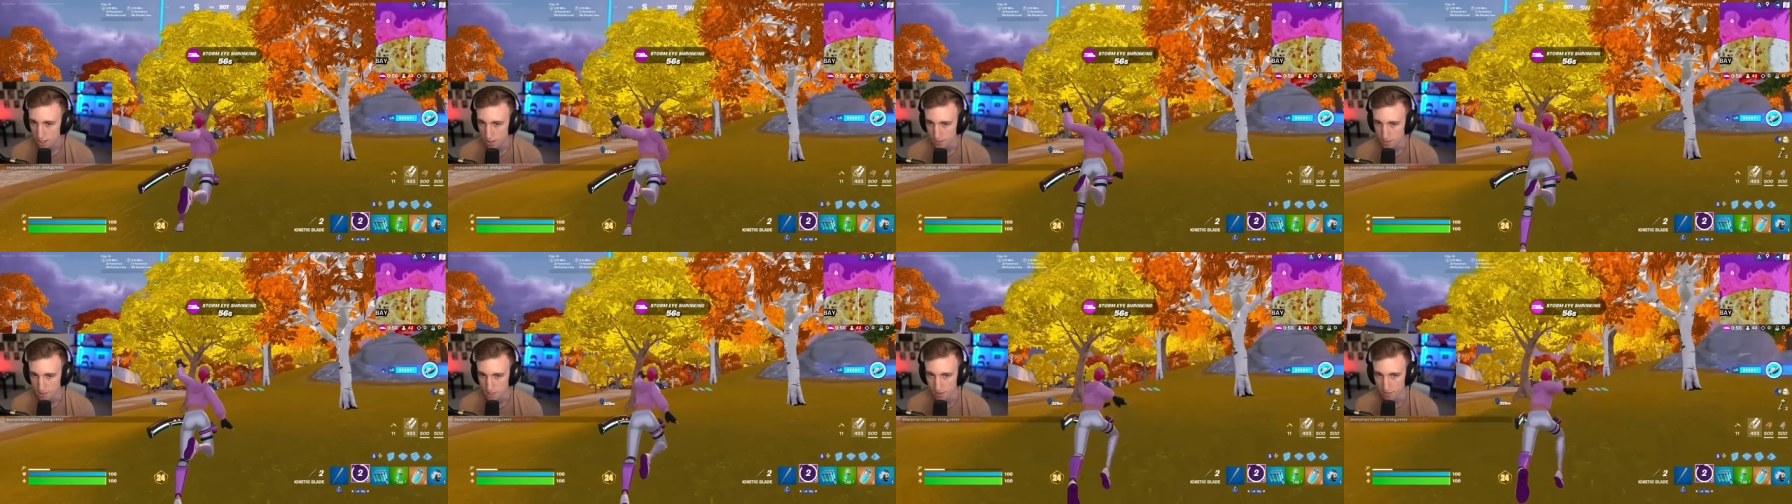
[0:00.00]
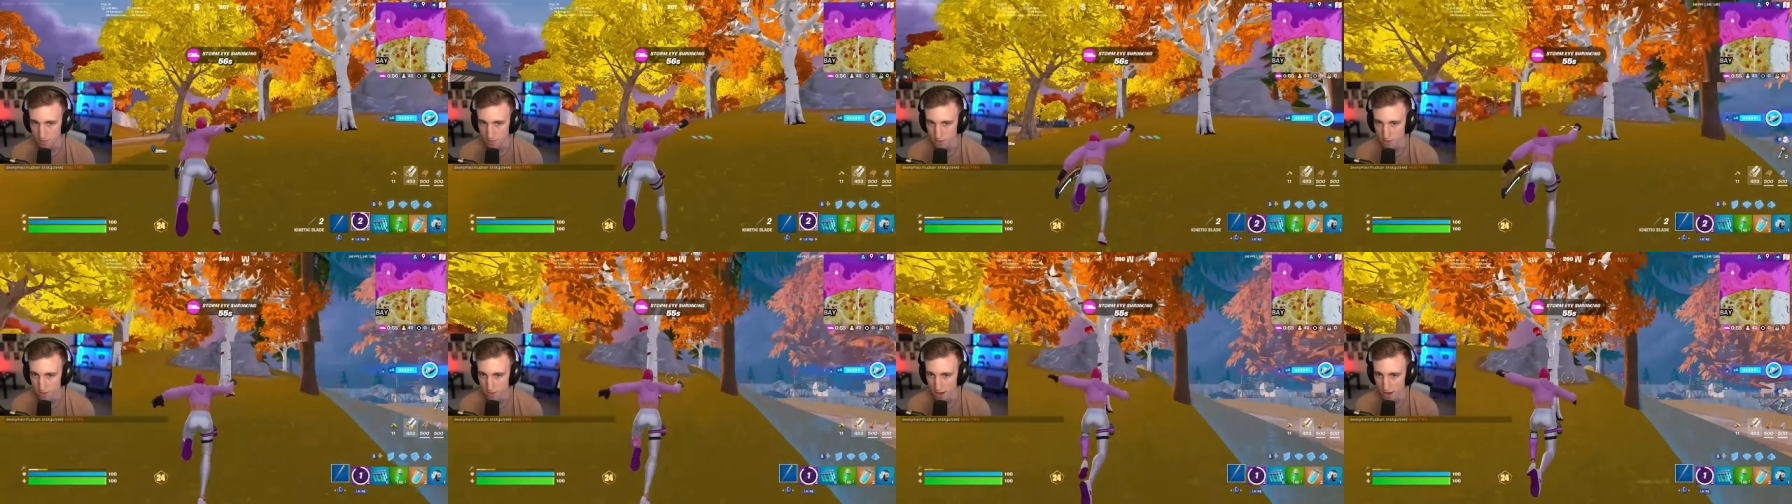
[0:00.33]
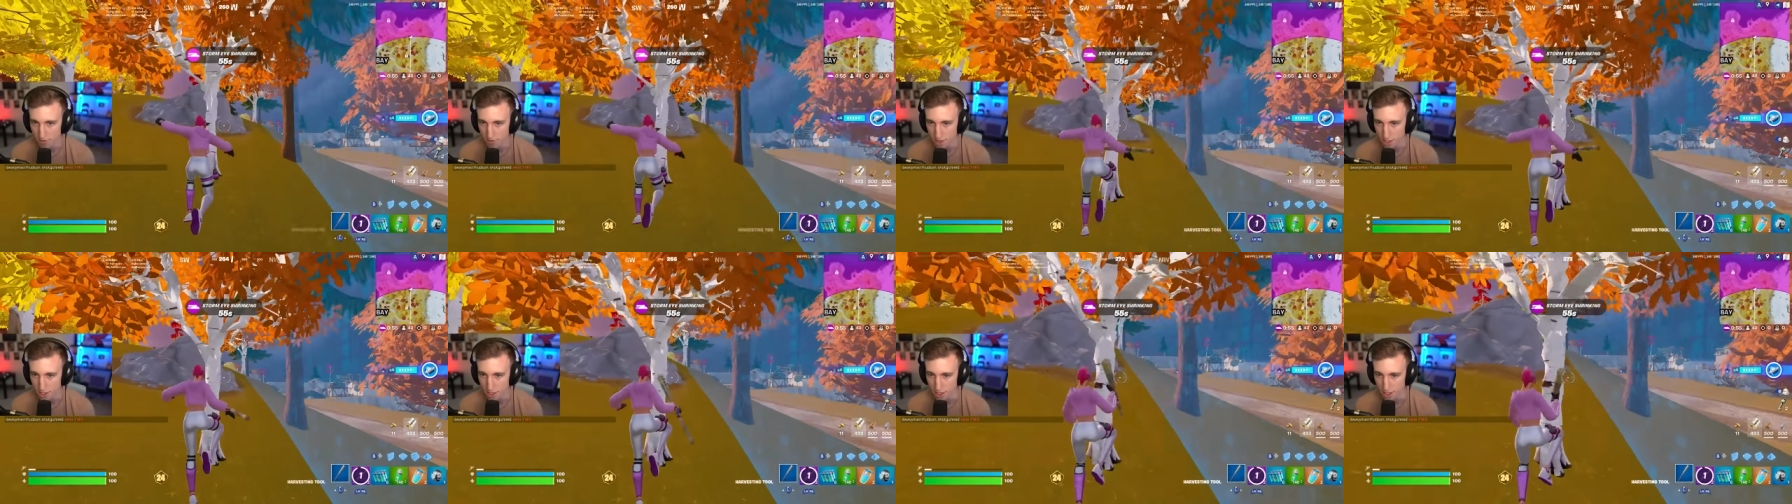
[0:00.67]
Top
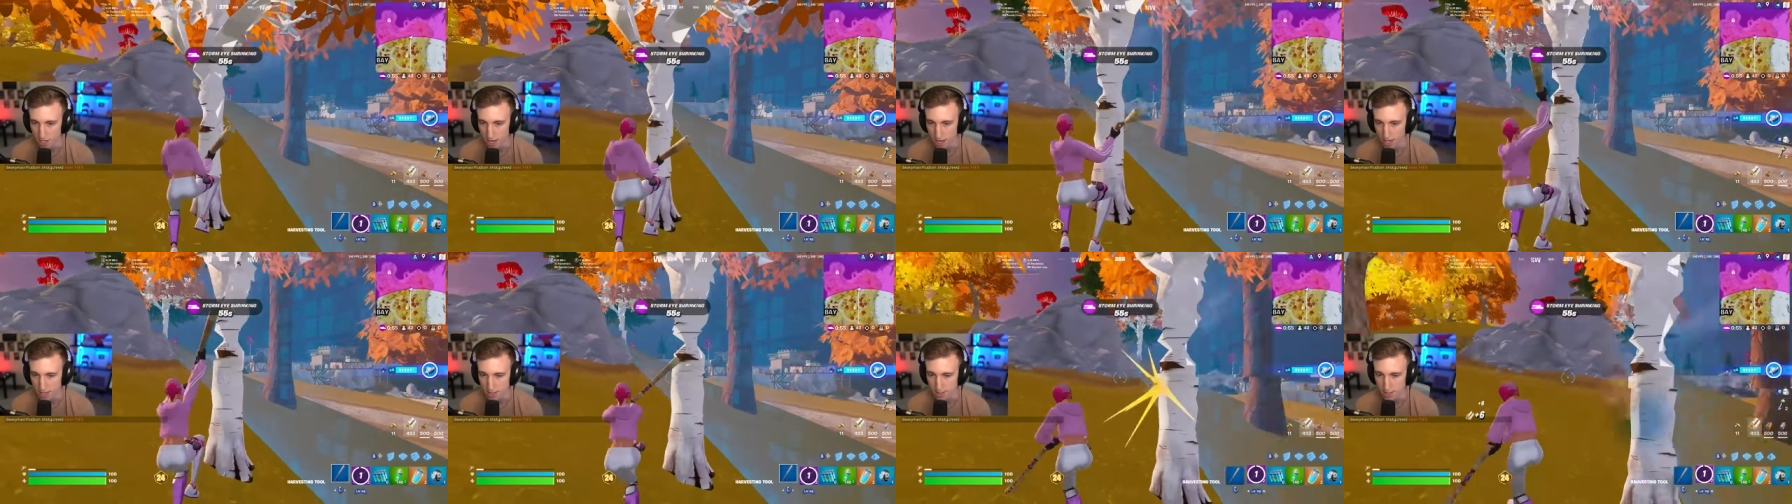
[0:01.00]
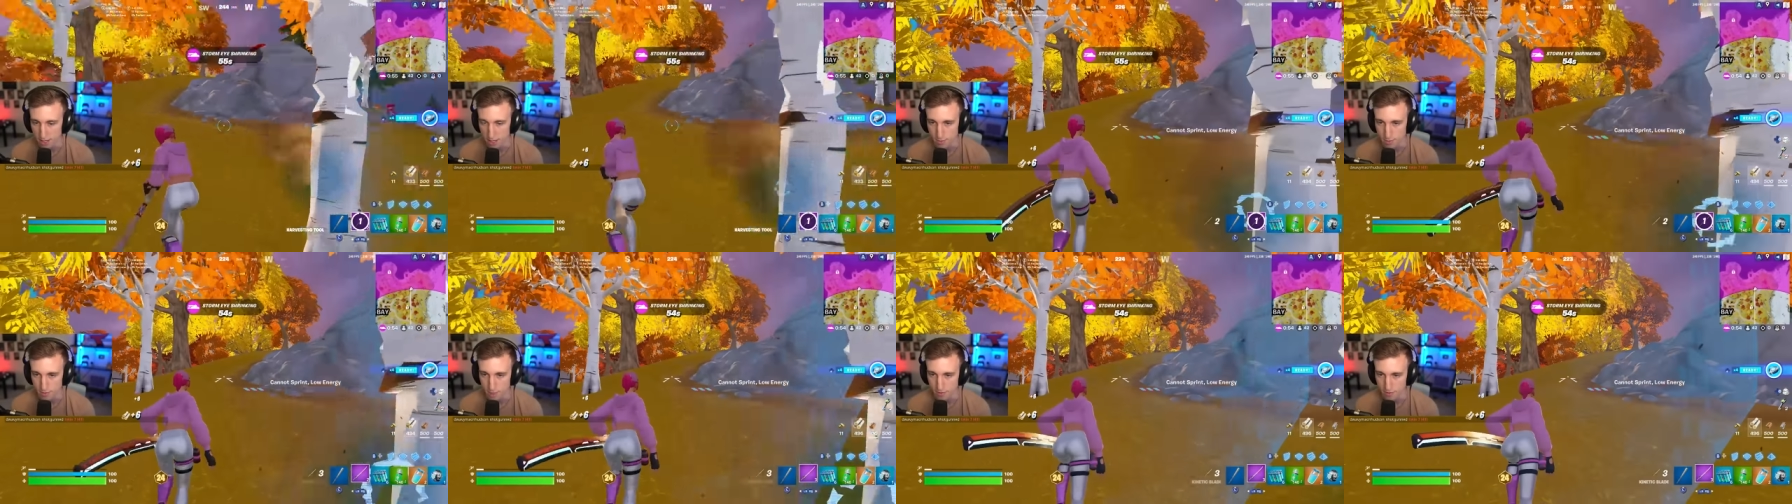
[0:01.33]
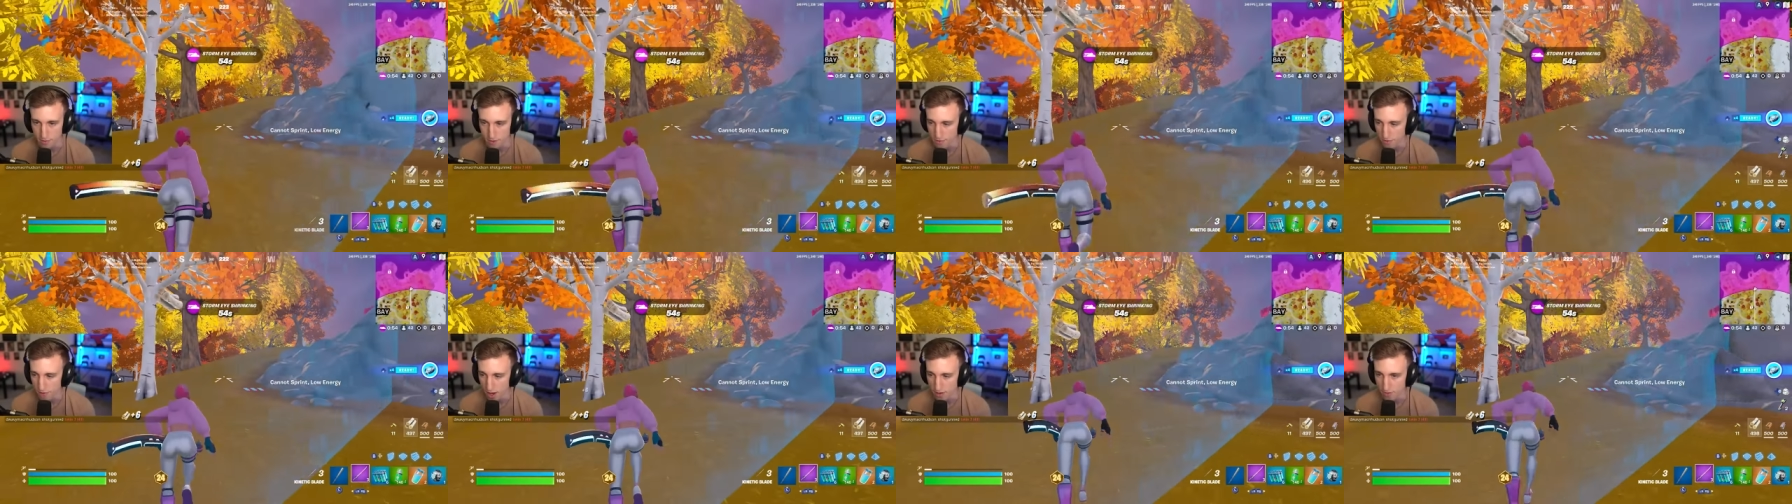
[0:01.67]
7,500, guys. Top
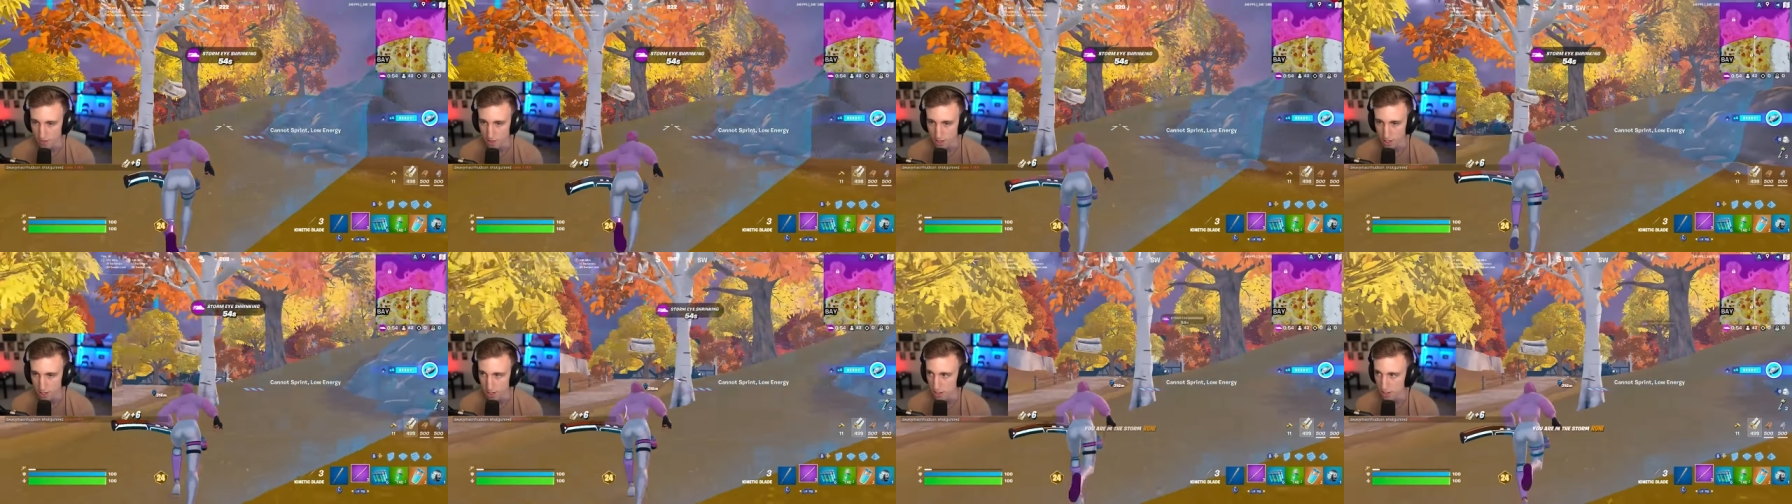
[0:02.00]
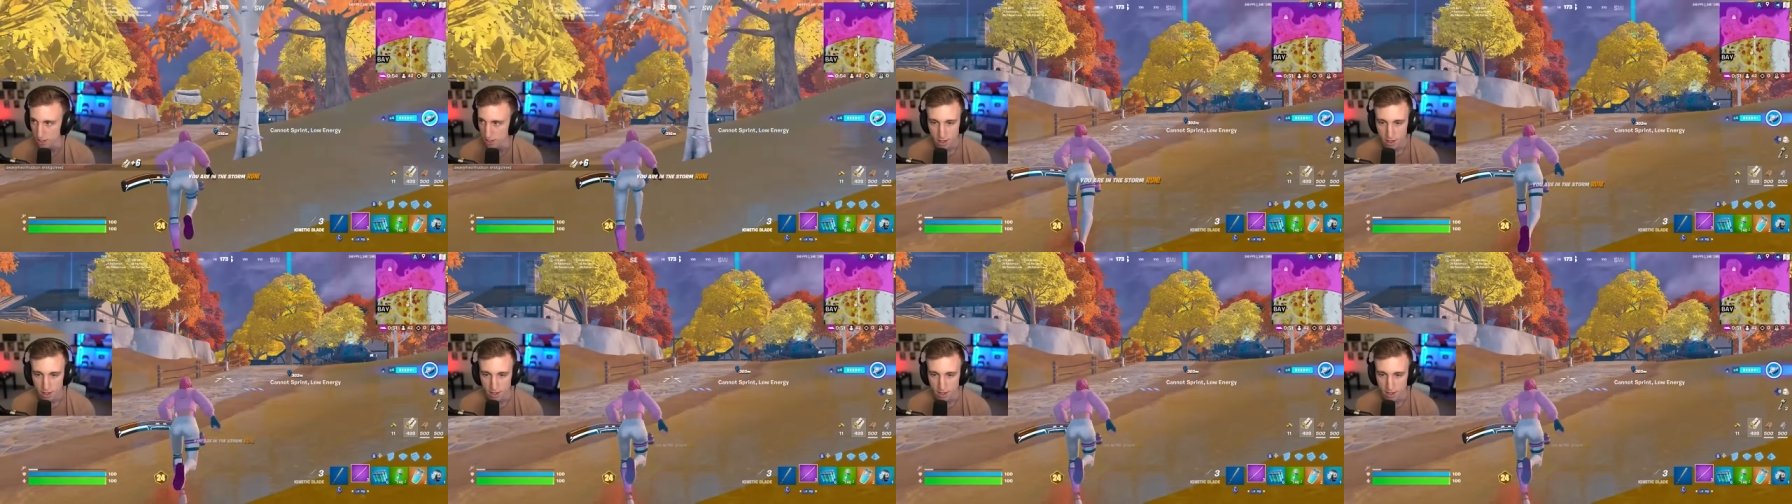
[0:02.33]
7,500.